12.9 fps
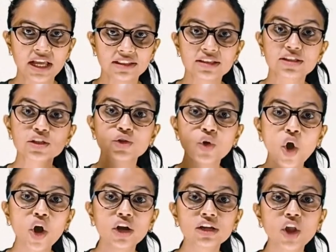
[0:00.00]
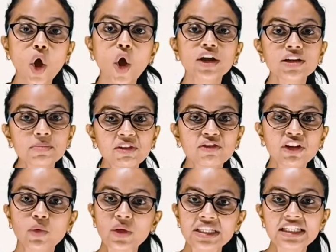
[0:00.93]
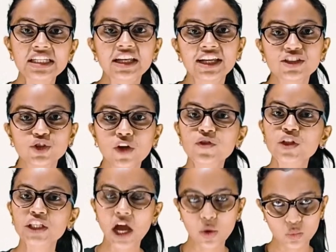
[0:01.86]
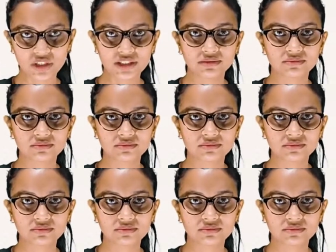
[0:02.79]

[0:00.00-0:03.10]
This is called the audible frequency range of sound.